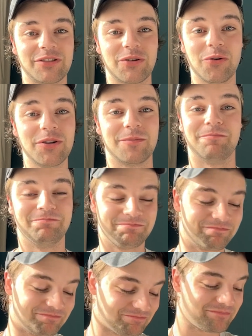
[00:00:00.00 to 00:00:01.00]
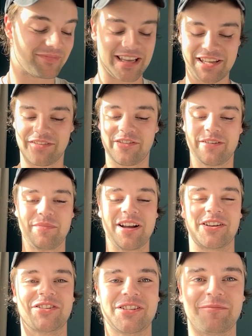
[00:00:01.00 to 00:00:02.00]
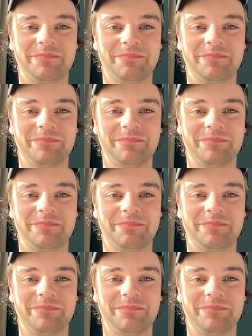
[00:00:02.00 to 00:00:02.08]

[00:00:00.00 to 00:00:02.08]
was awesome. Thank you very much.